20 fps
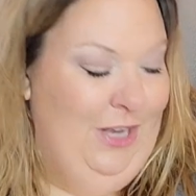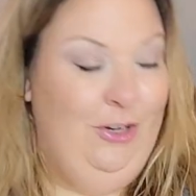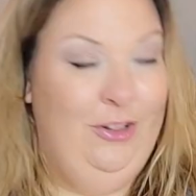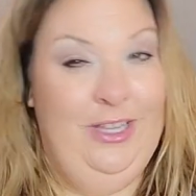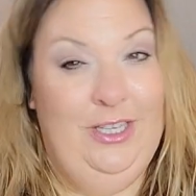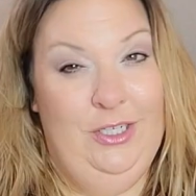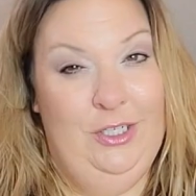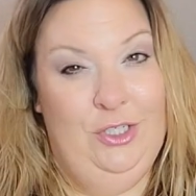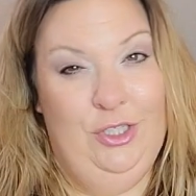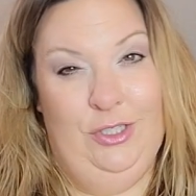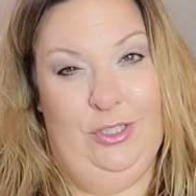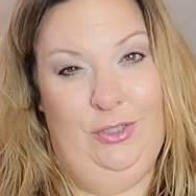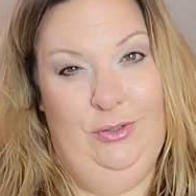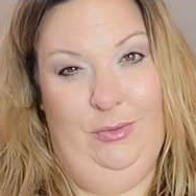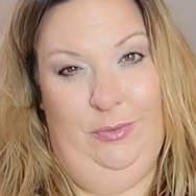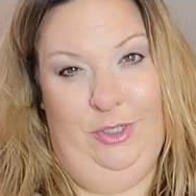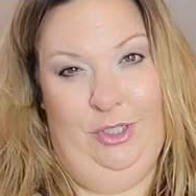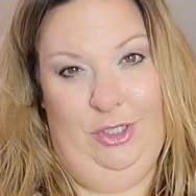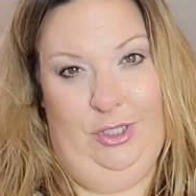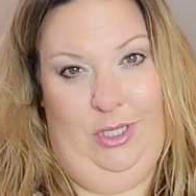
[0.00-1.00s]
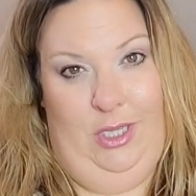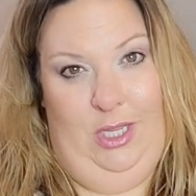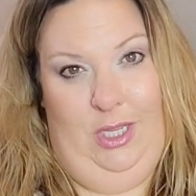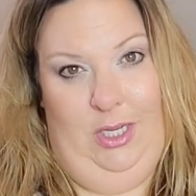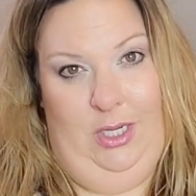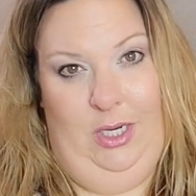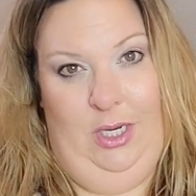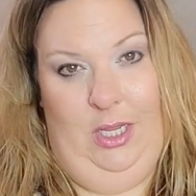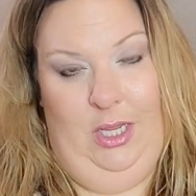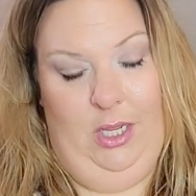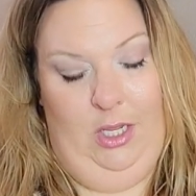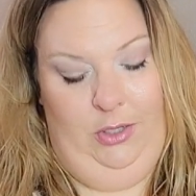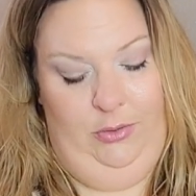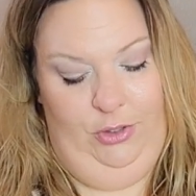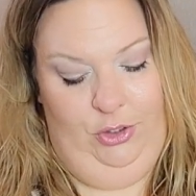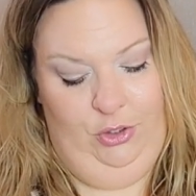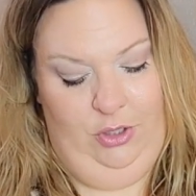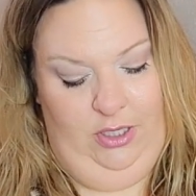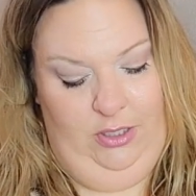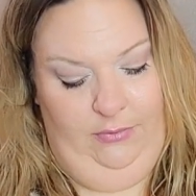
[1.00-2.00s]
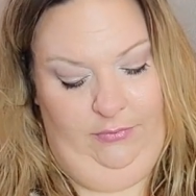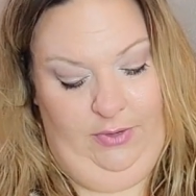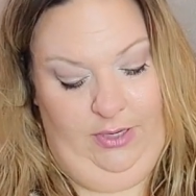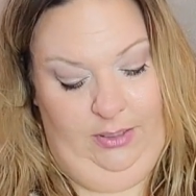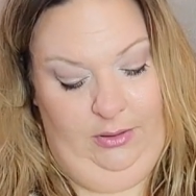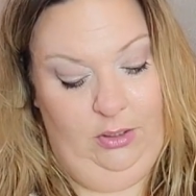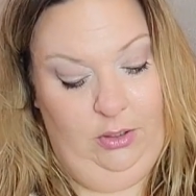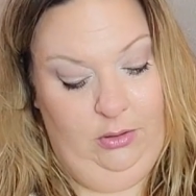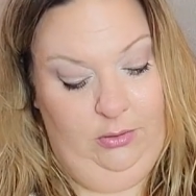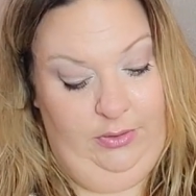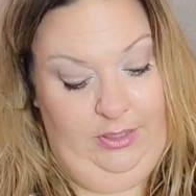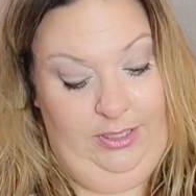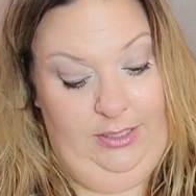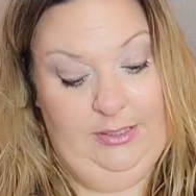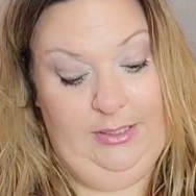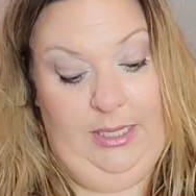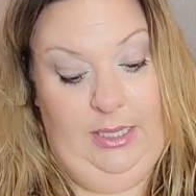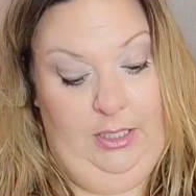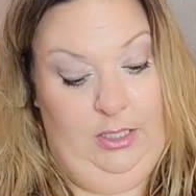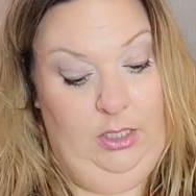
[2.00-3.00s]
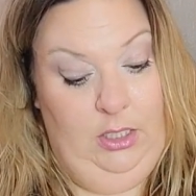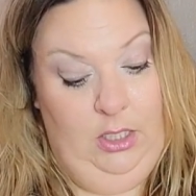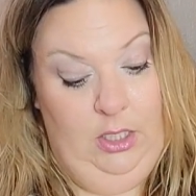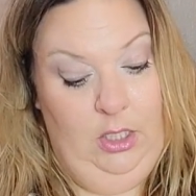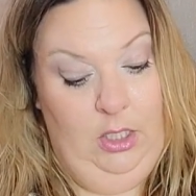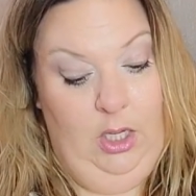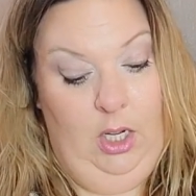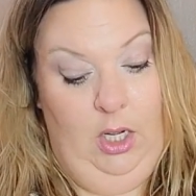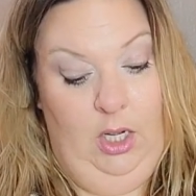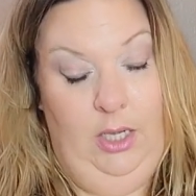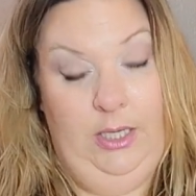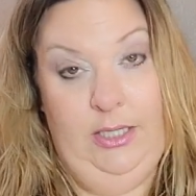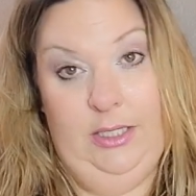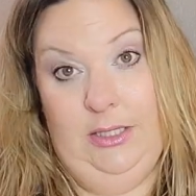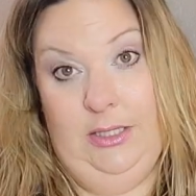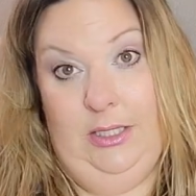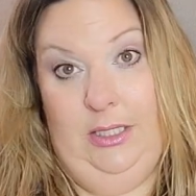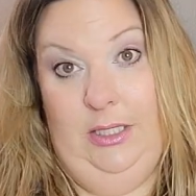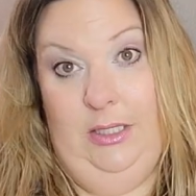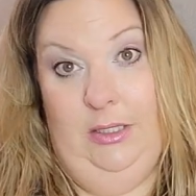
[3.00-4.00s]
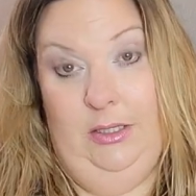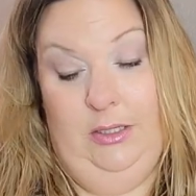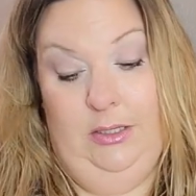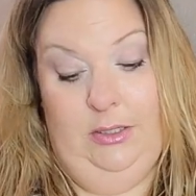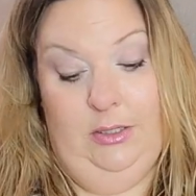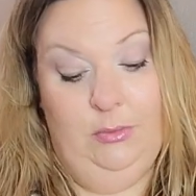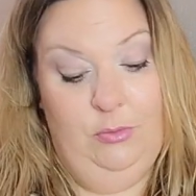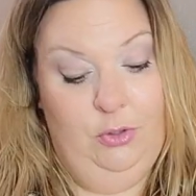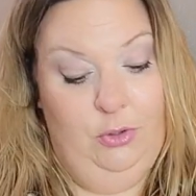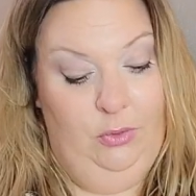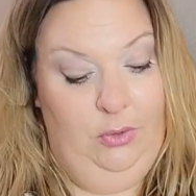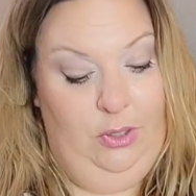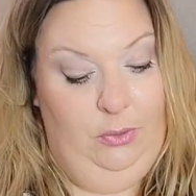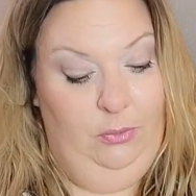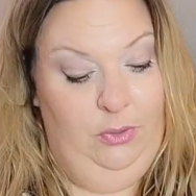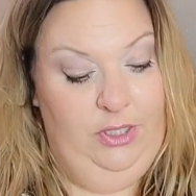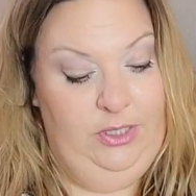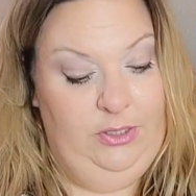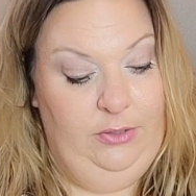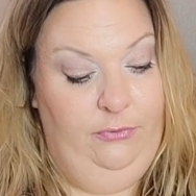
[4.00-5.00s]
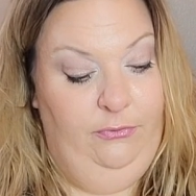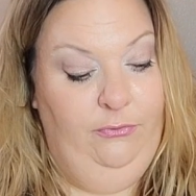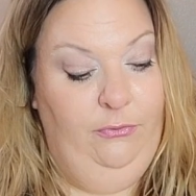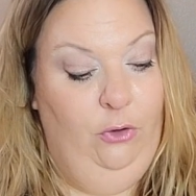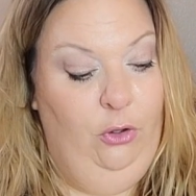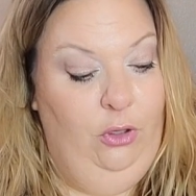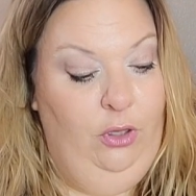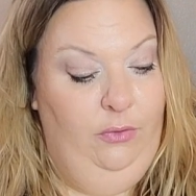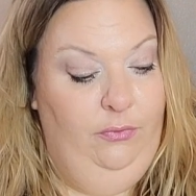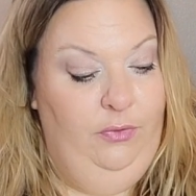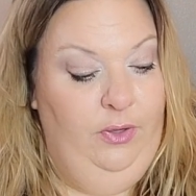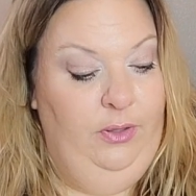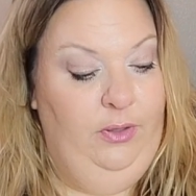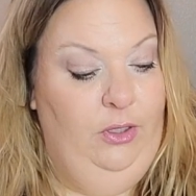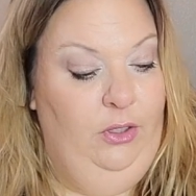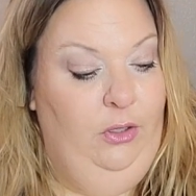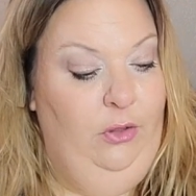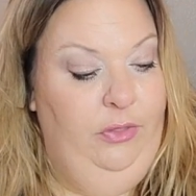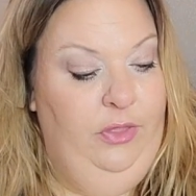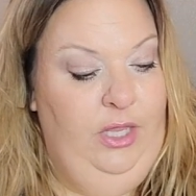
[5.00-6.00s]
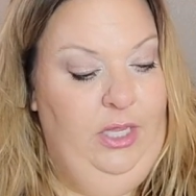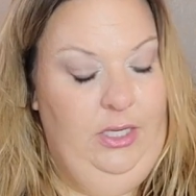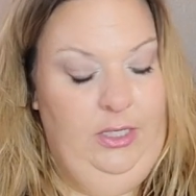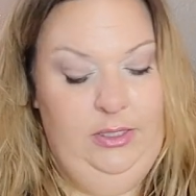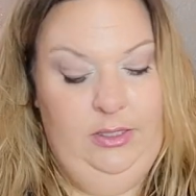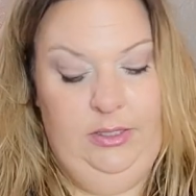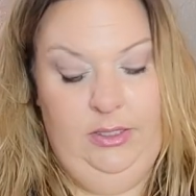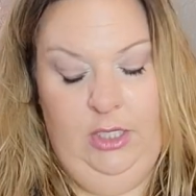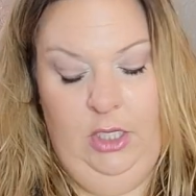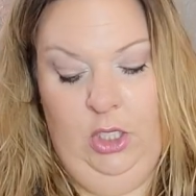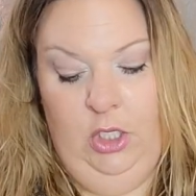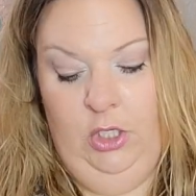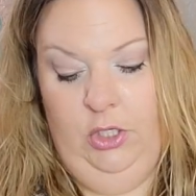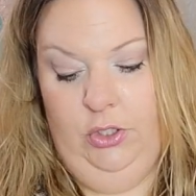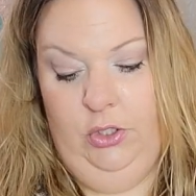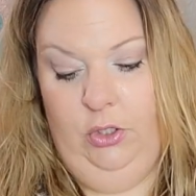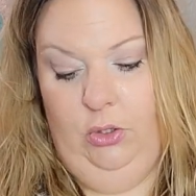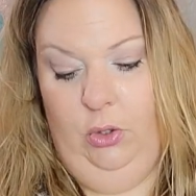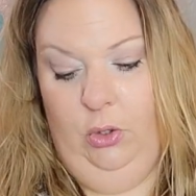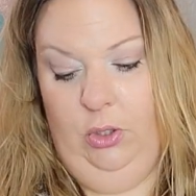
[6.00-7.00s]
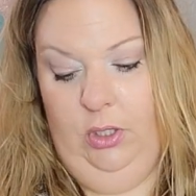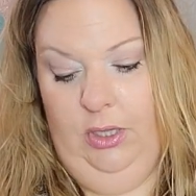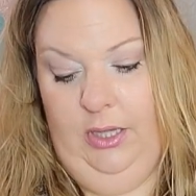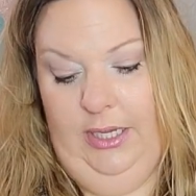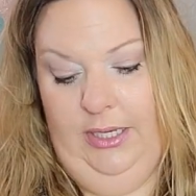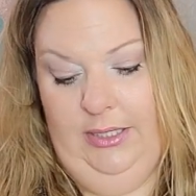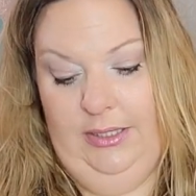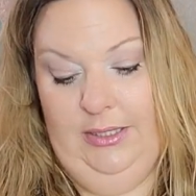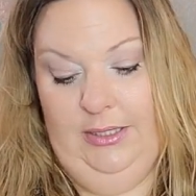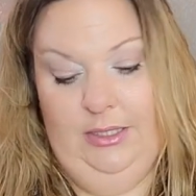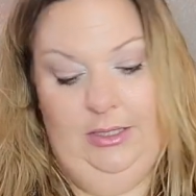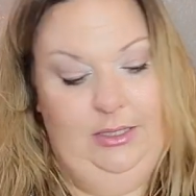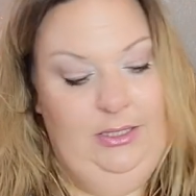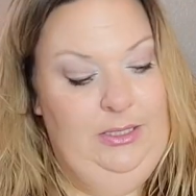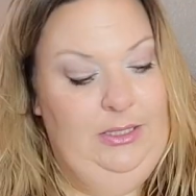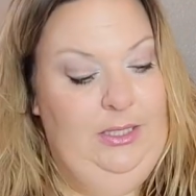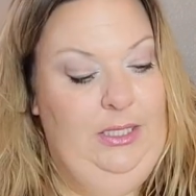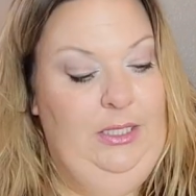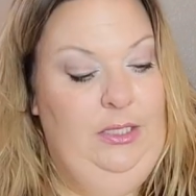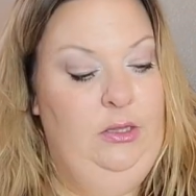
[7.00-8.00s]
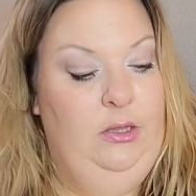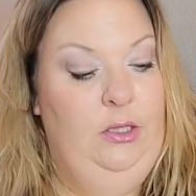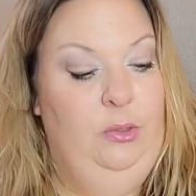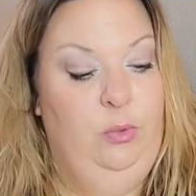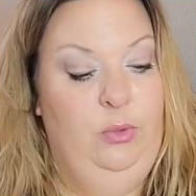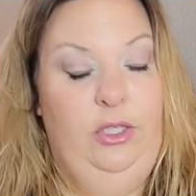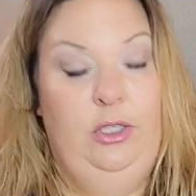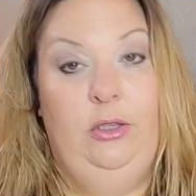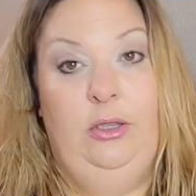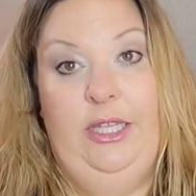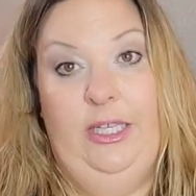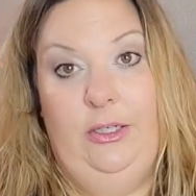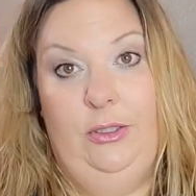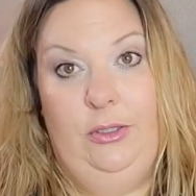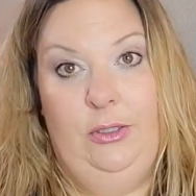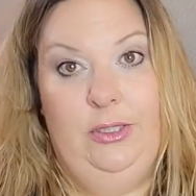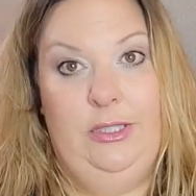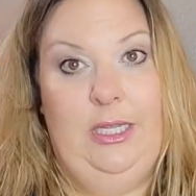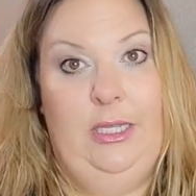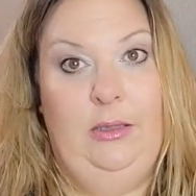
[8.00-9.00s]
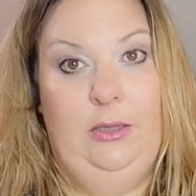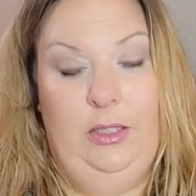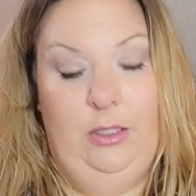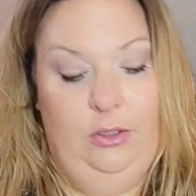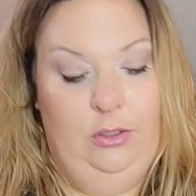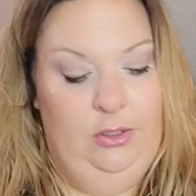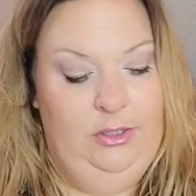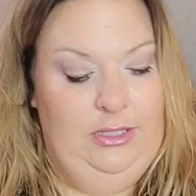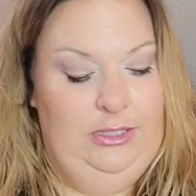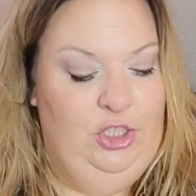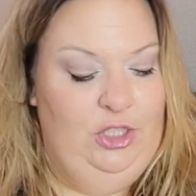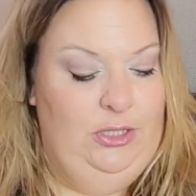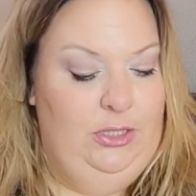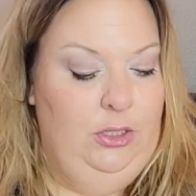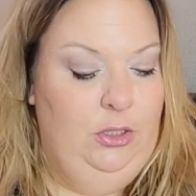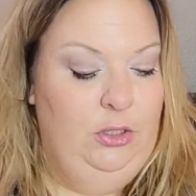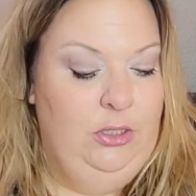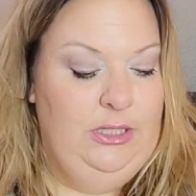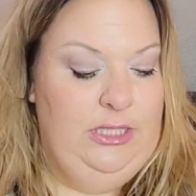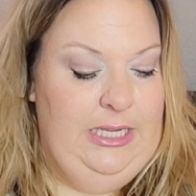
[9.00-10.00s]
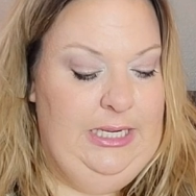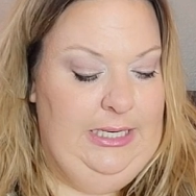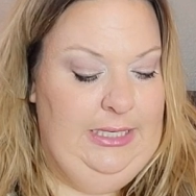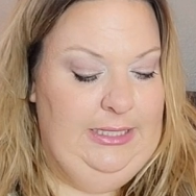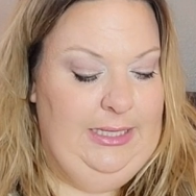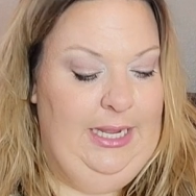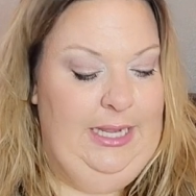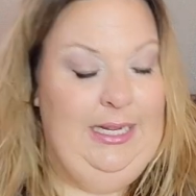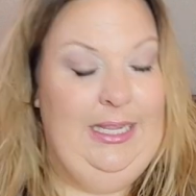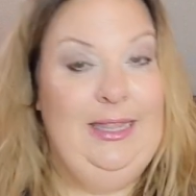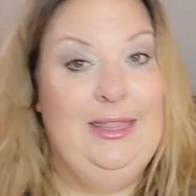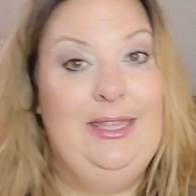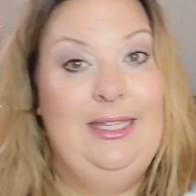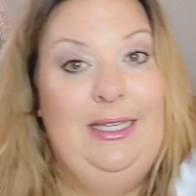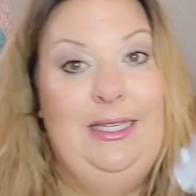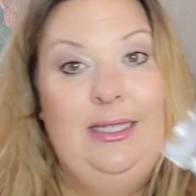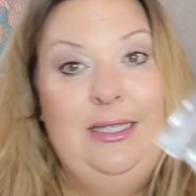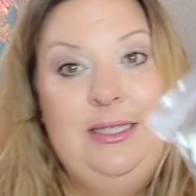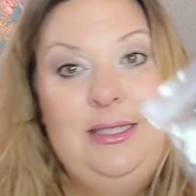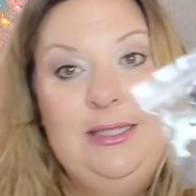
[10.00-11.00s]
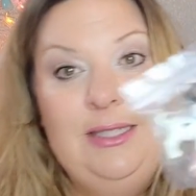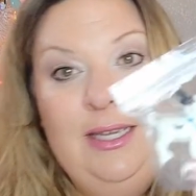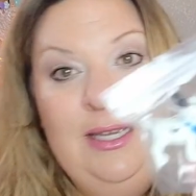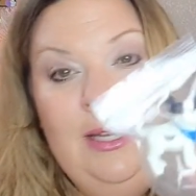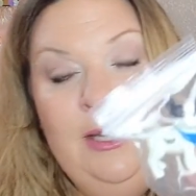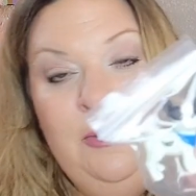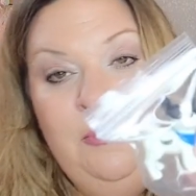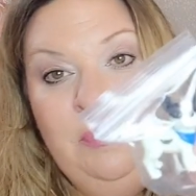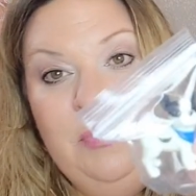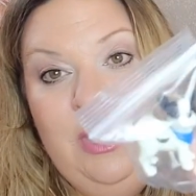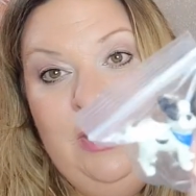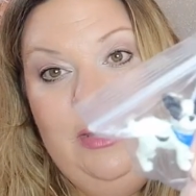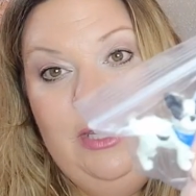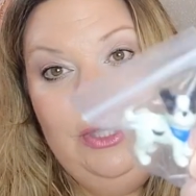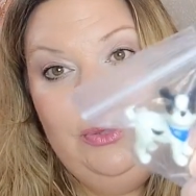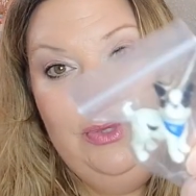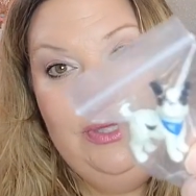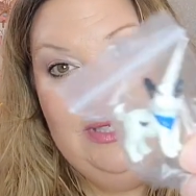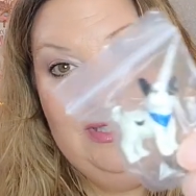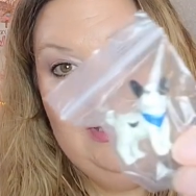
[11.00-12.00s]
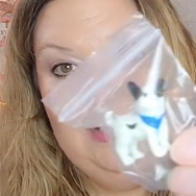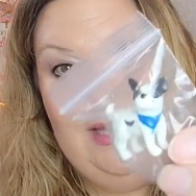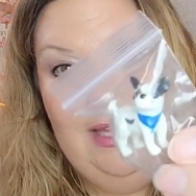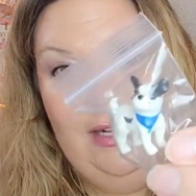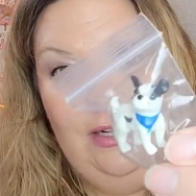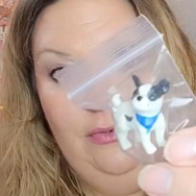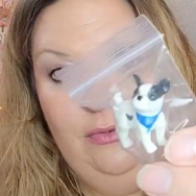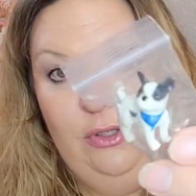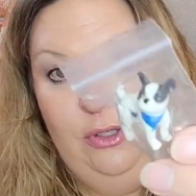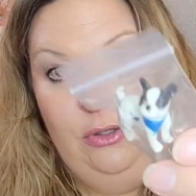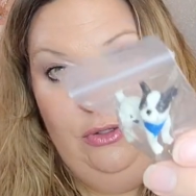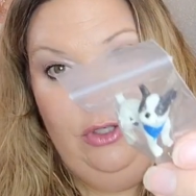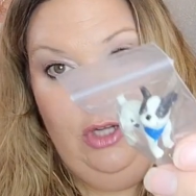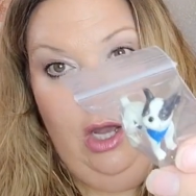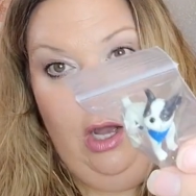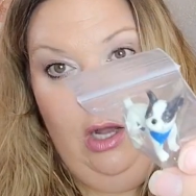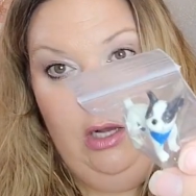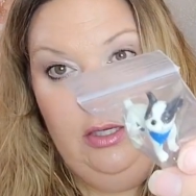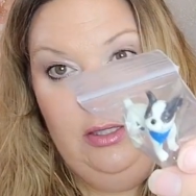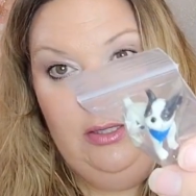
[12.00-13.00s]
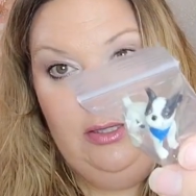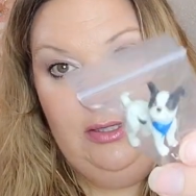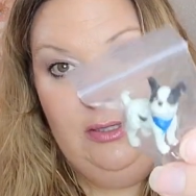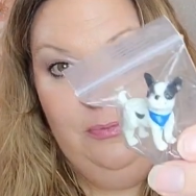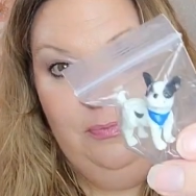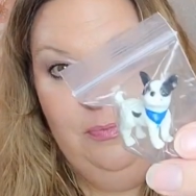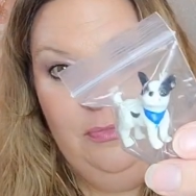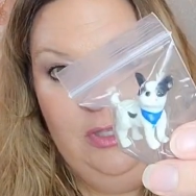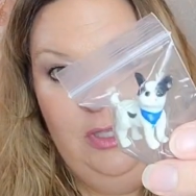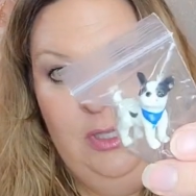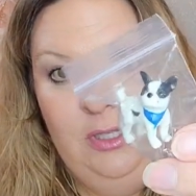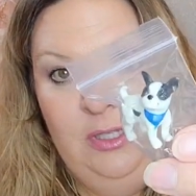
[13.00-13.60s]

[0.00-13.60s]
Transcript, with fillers: I don't like to just do a bunch of candy. I always try to find little things. And honestly, Temu was full of fun little things. So Lorelai is still into like the real littles and littles and just little teeny tiny things. And this was a set of little dogs.